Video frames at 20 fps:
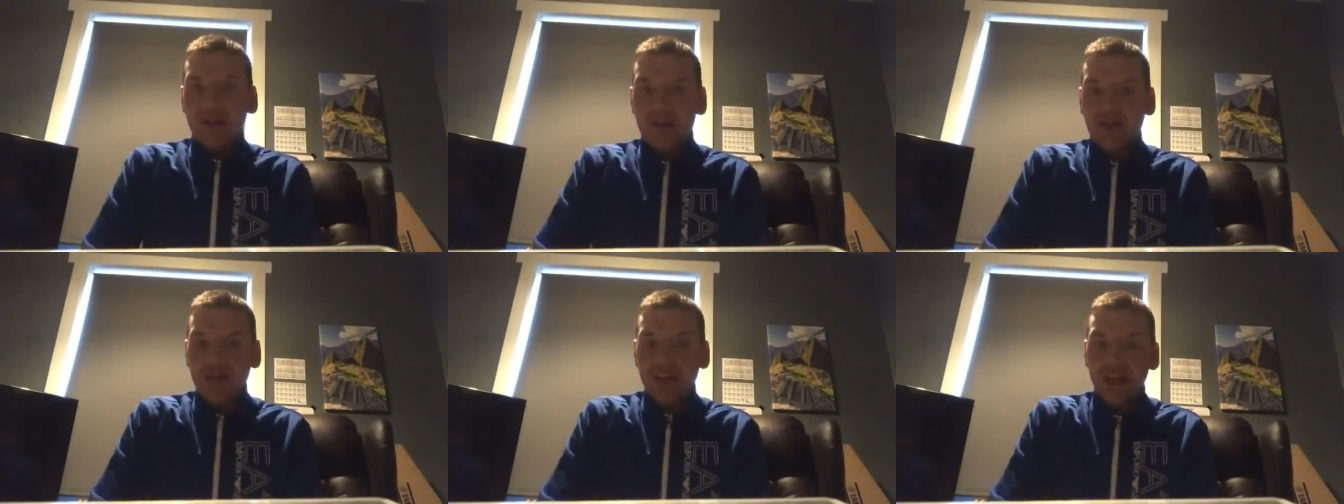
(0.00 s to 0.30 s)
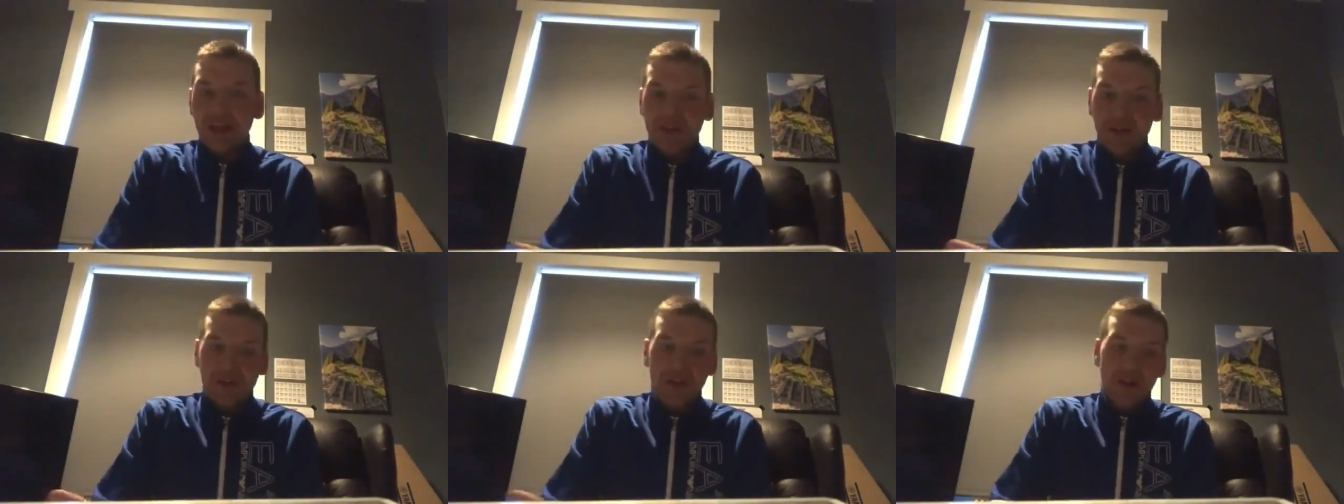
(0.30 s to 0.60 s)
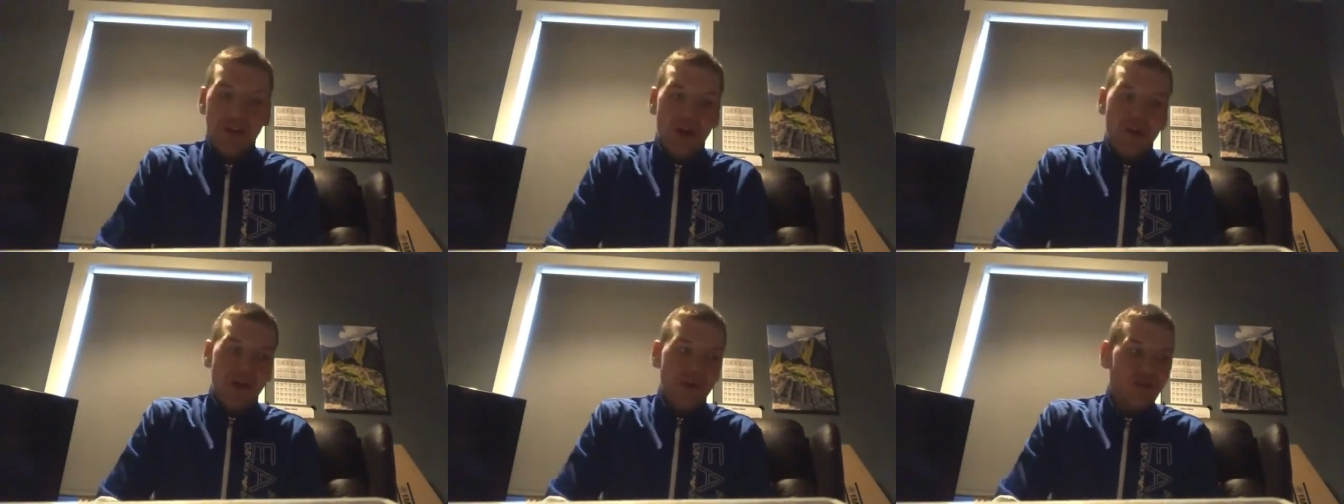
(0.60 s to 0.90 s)
The standard
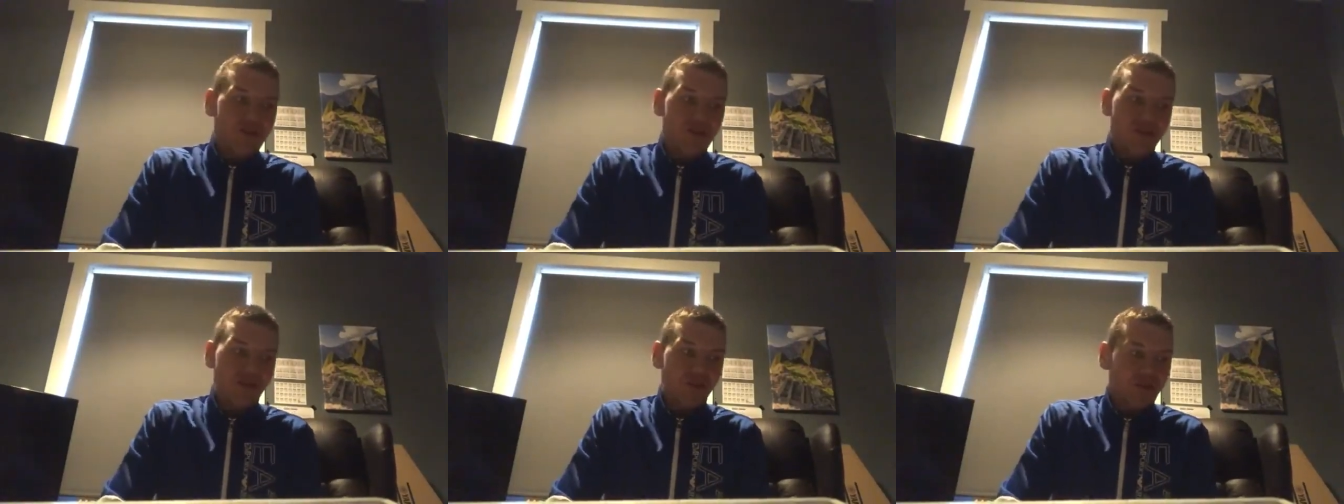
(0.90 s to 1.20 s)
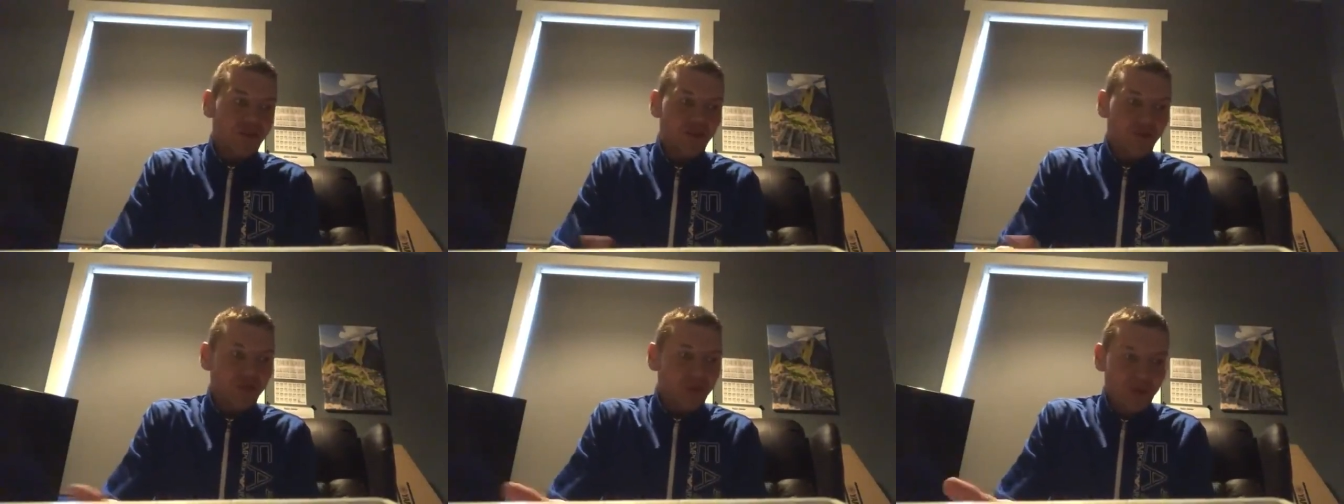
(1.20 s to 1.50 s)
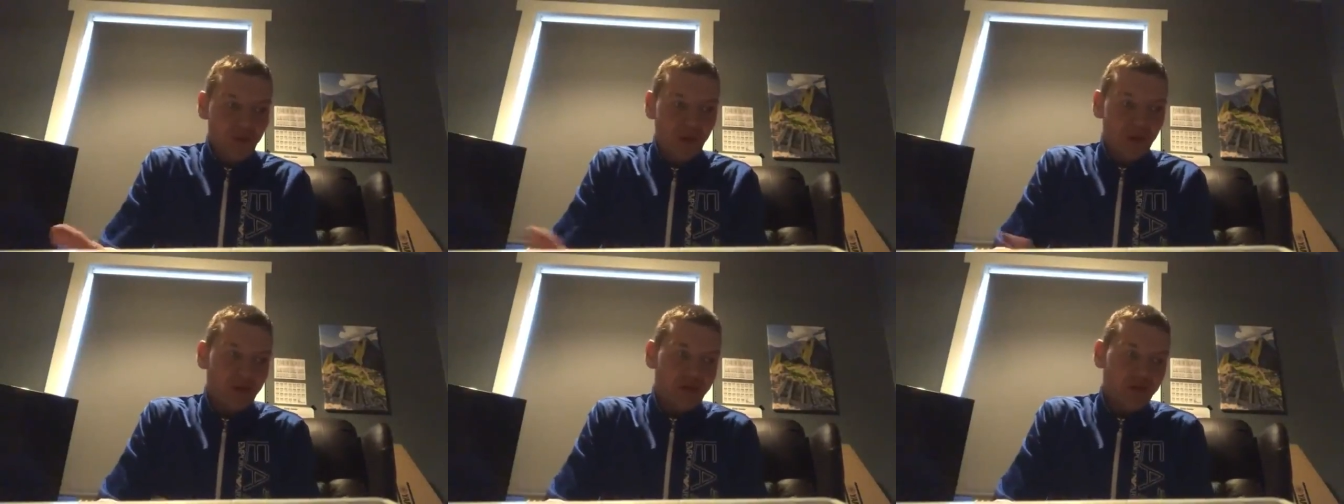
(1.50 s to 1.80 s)
allowance is just,
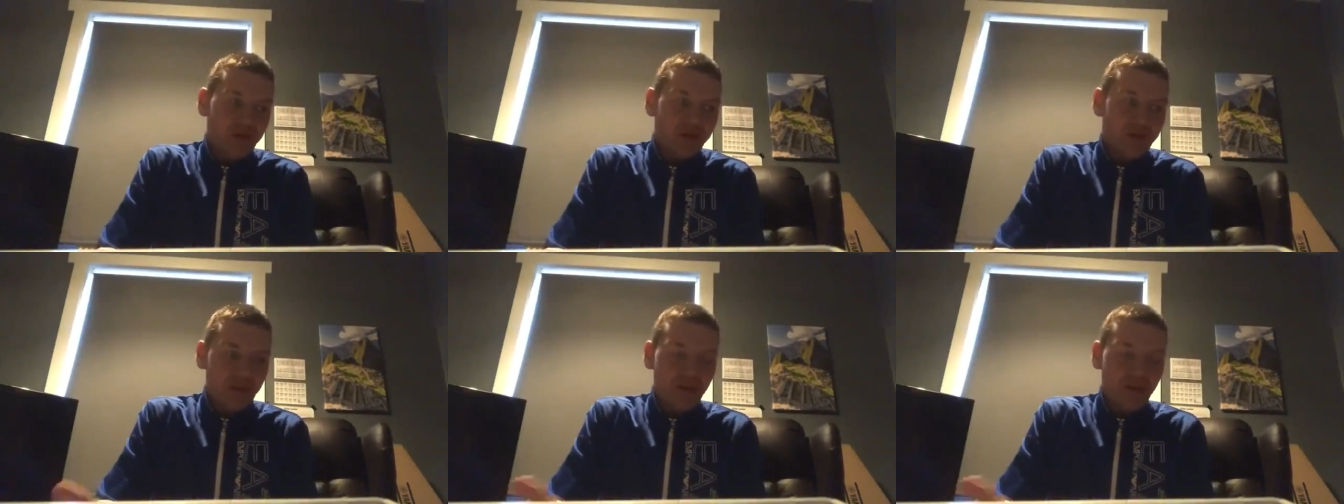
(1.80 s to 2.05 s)
well, it's,